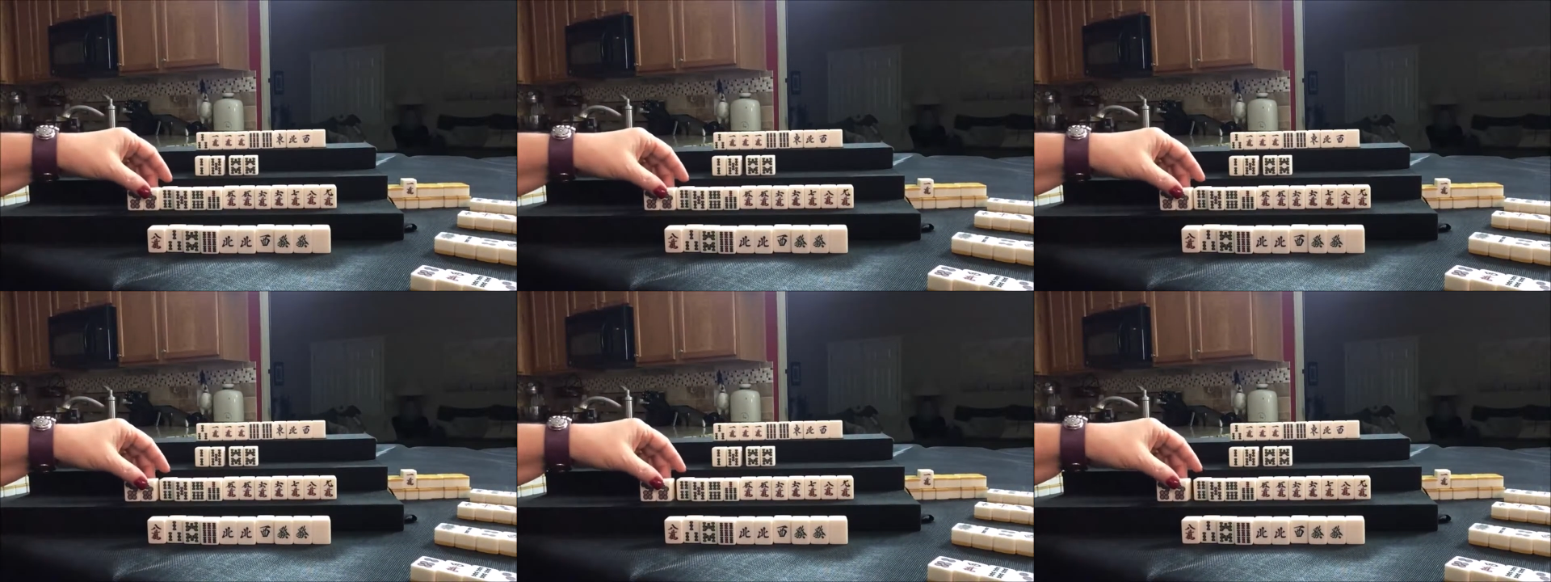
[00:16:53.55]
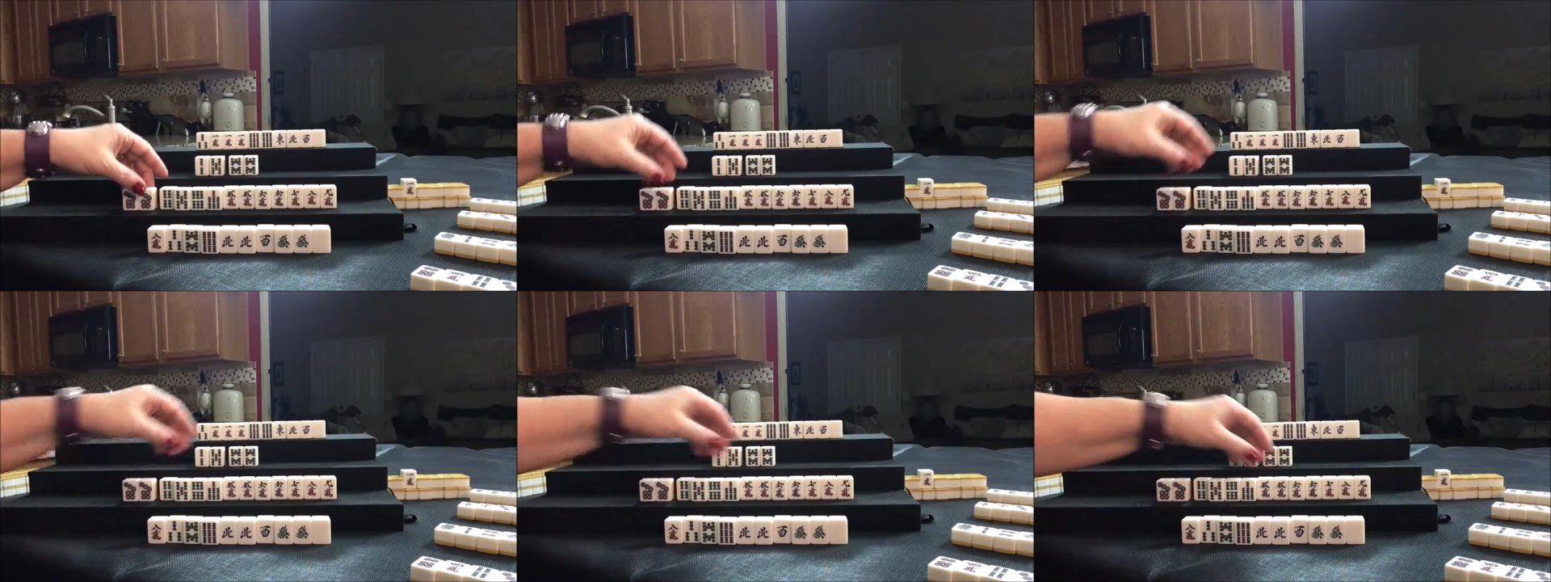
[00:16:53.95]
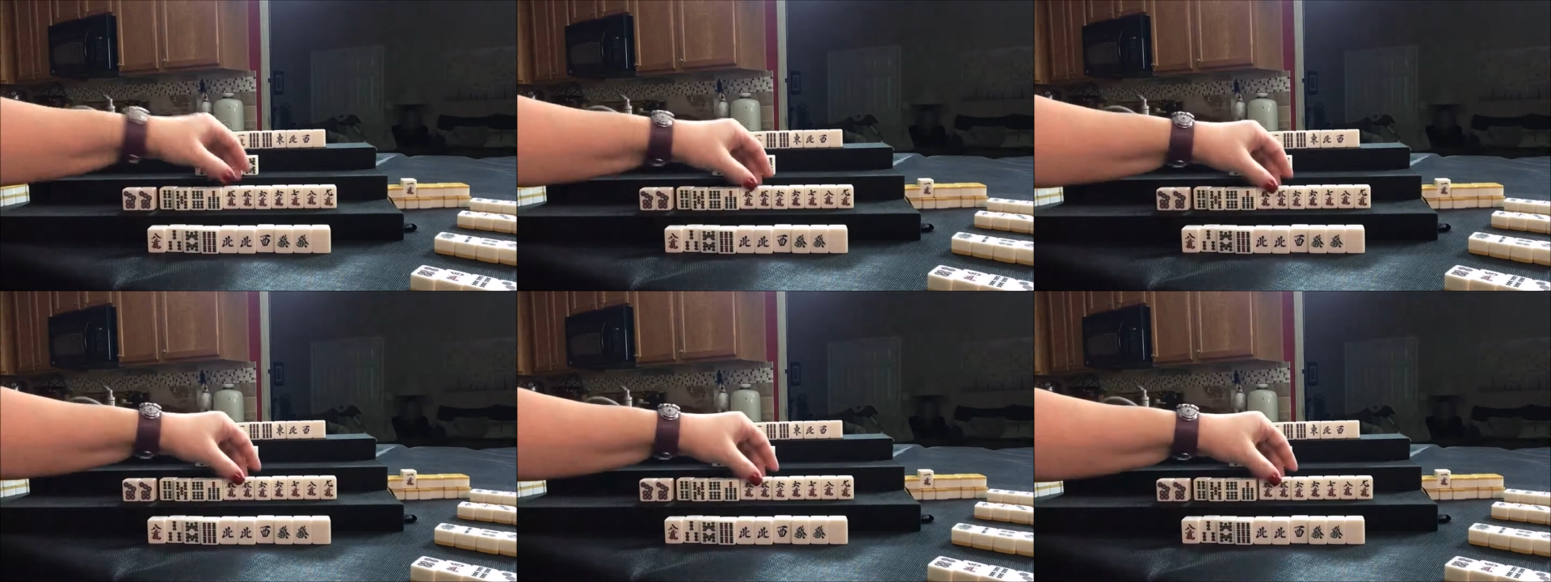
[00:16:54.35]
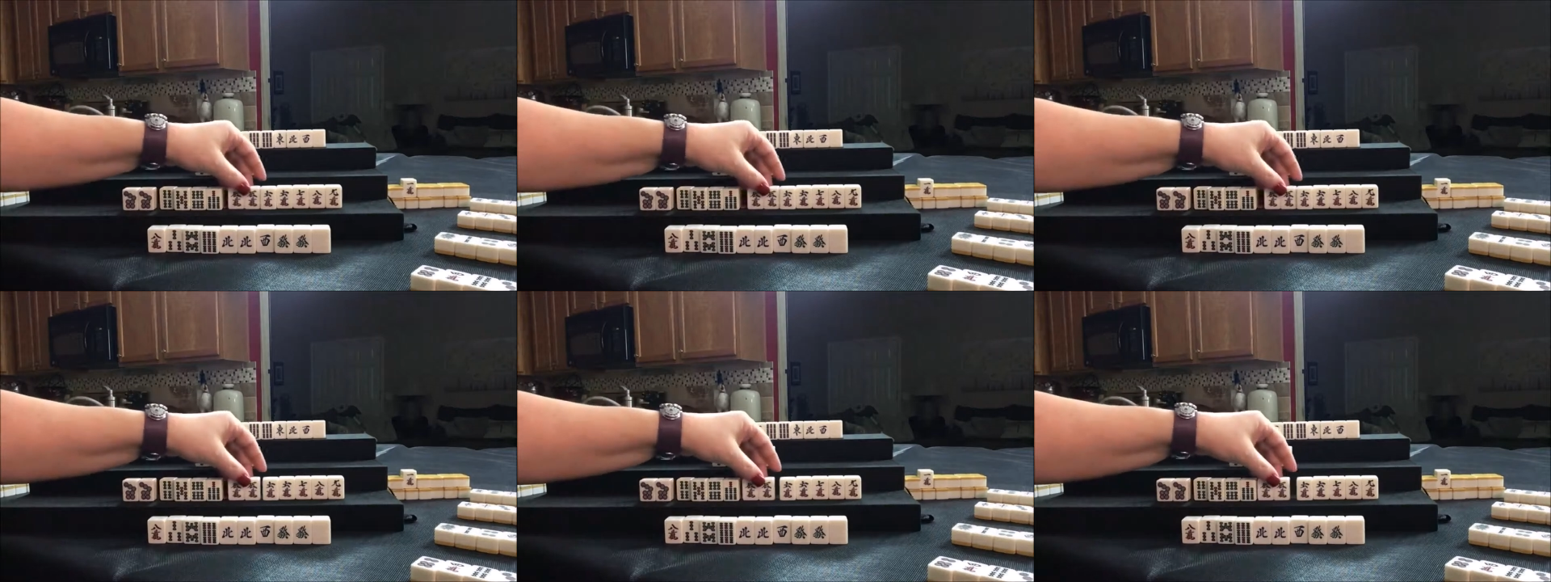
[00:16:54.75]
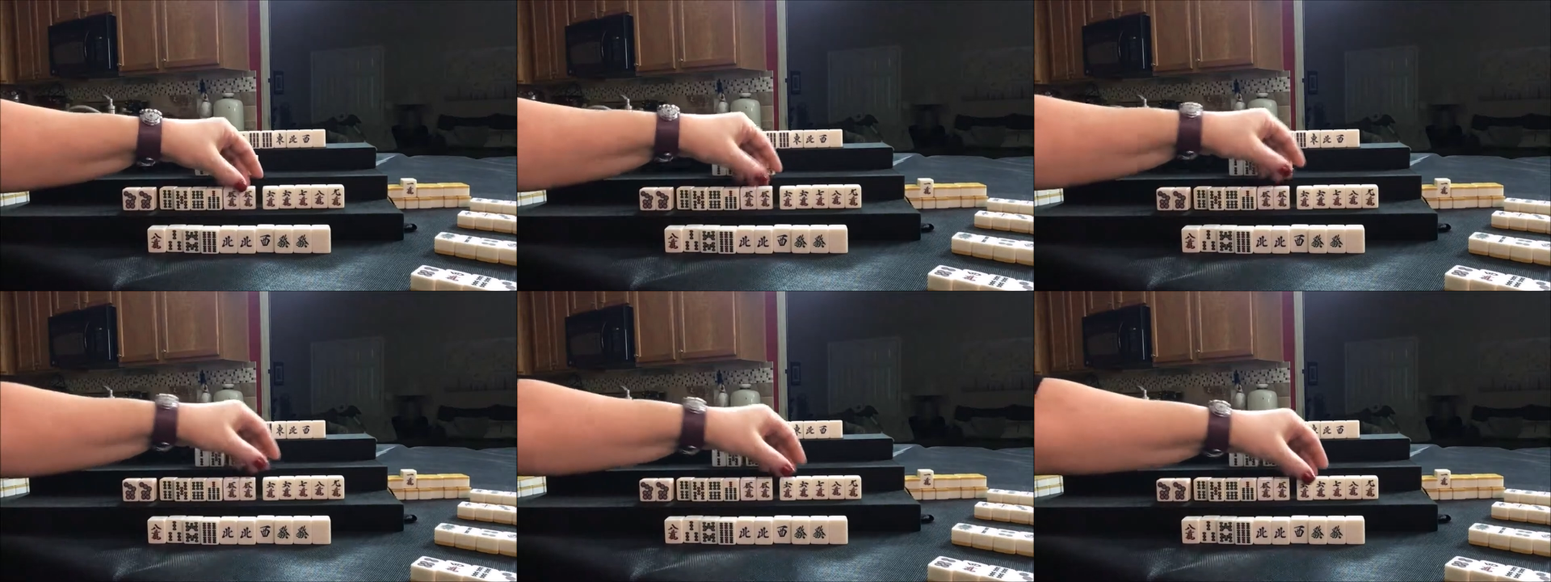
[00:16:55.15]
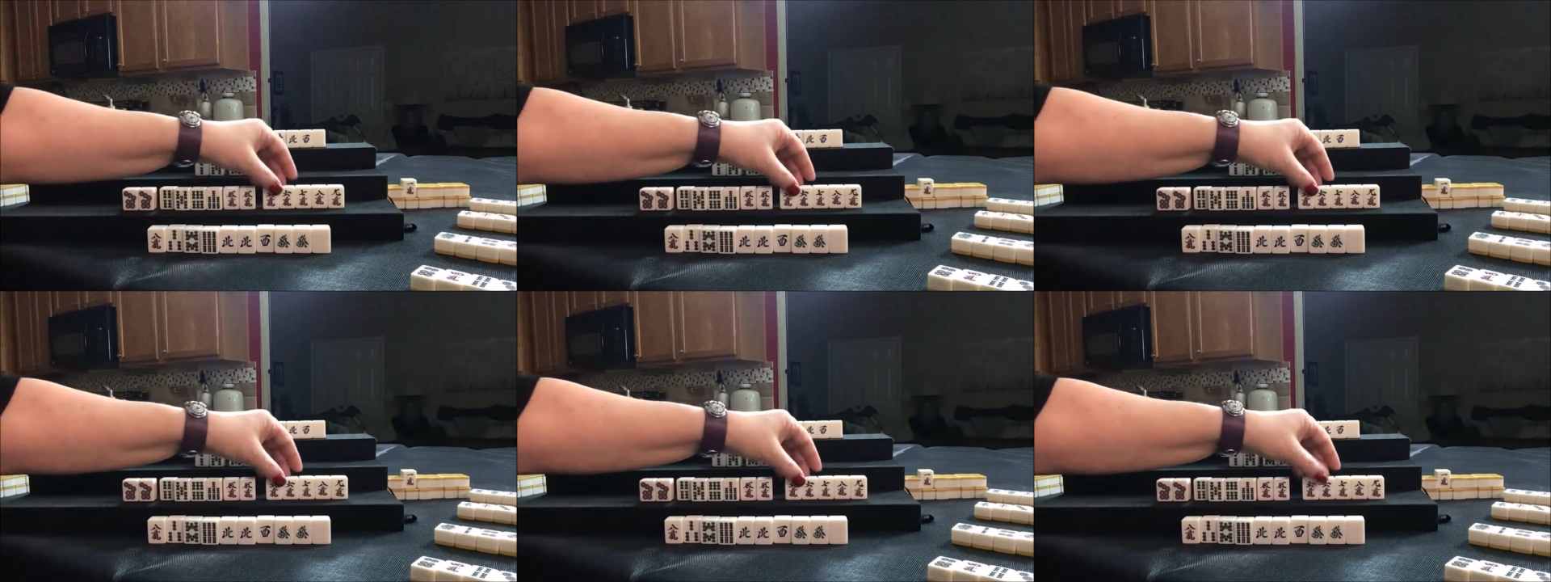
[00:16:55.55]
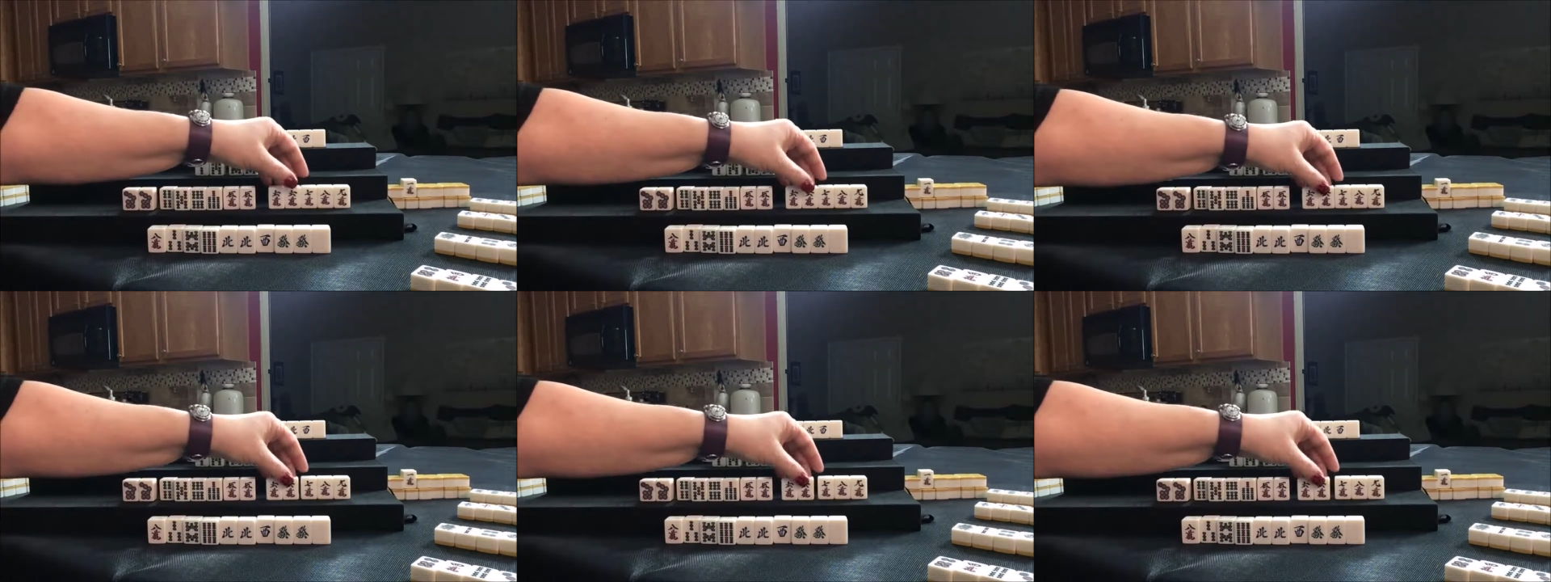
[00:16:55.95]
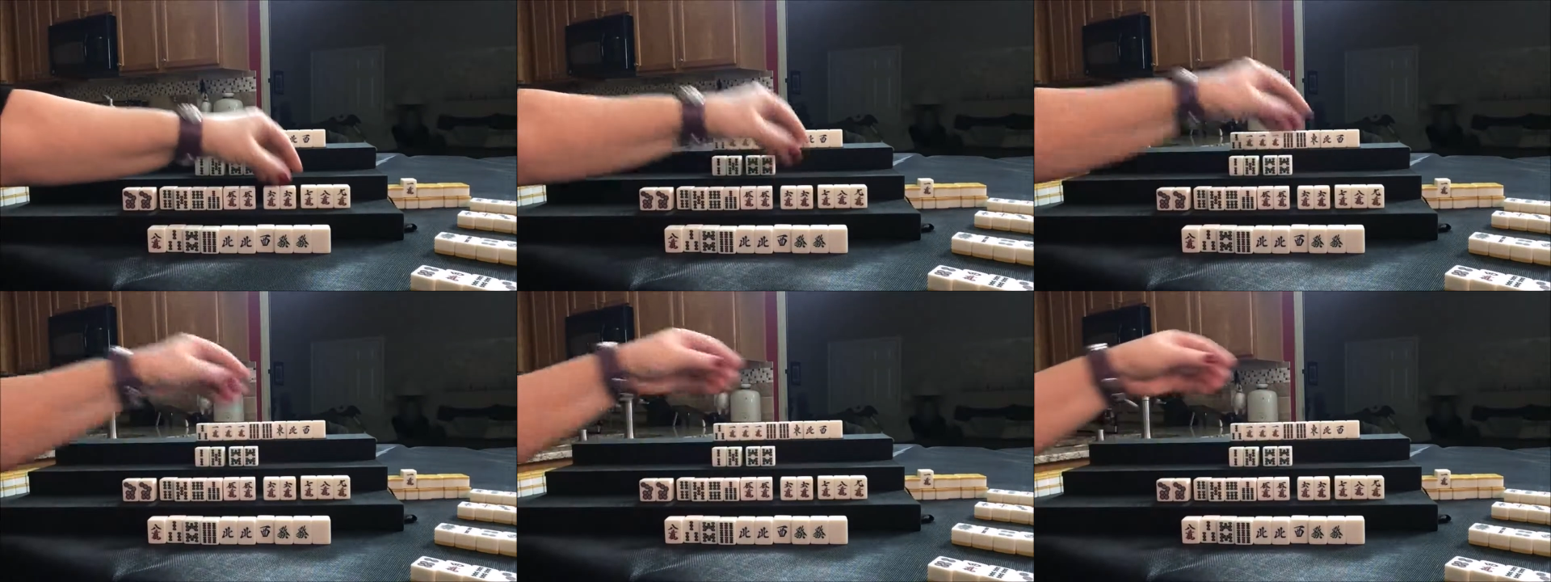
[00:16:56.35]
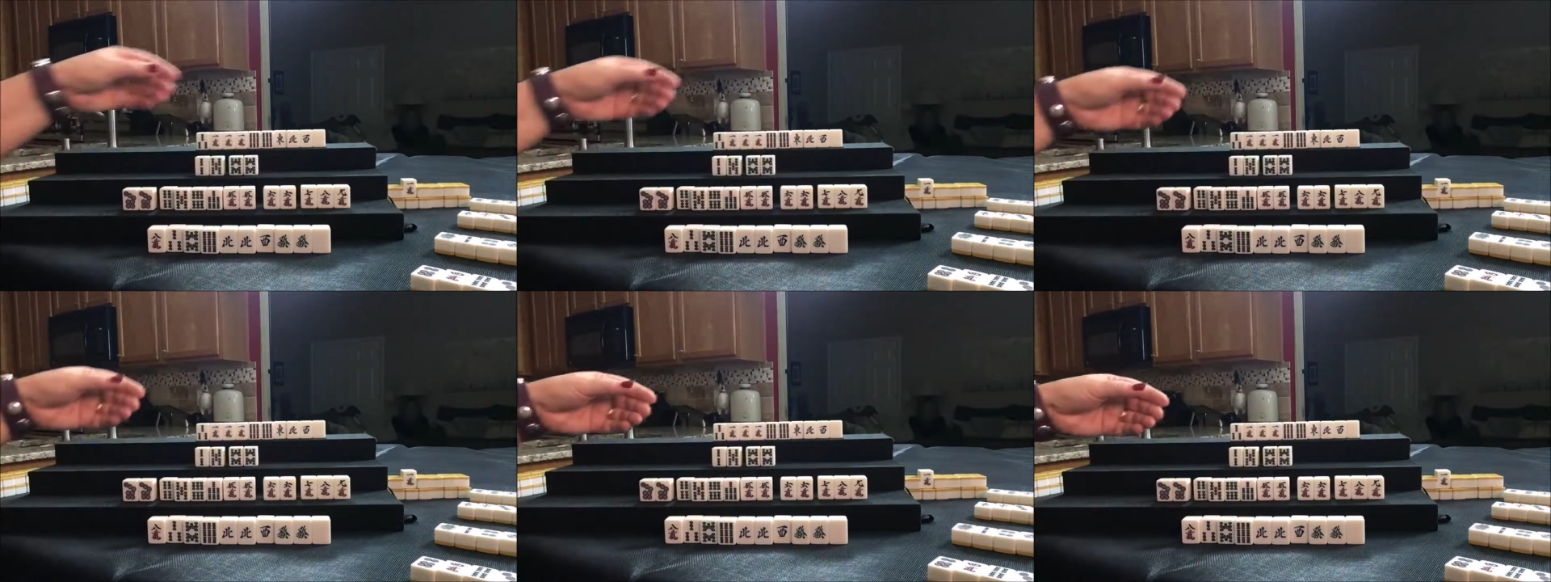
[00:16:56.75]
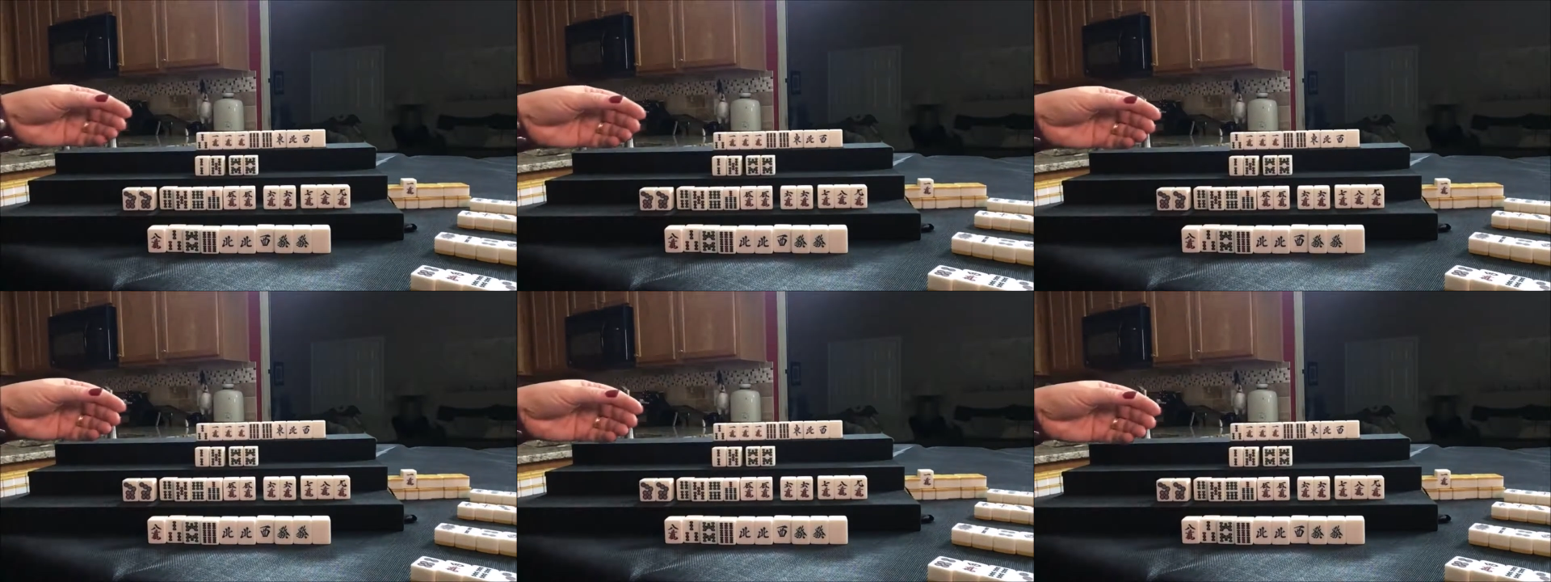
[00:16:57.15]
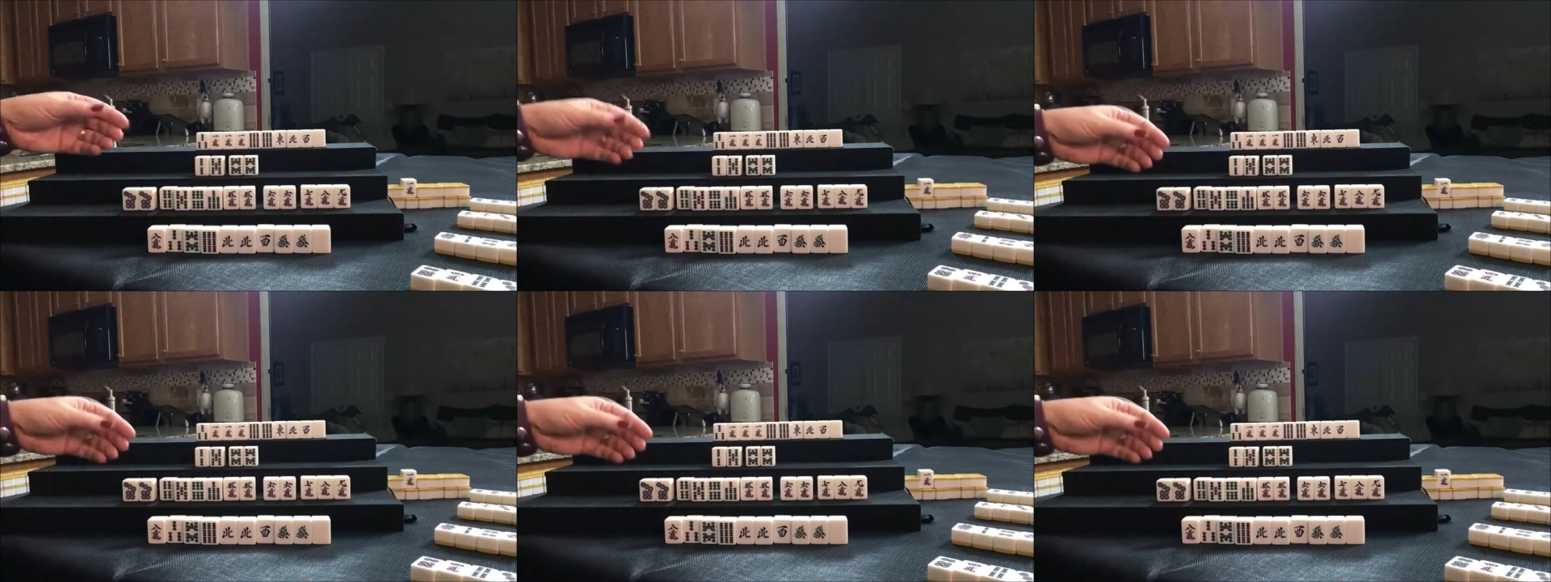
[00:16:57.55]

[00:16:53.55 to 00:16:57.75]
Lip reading: Nobody's mouth can be seen.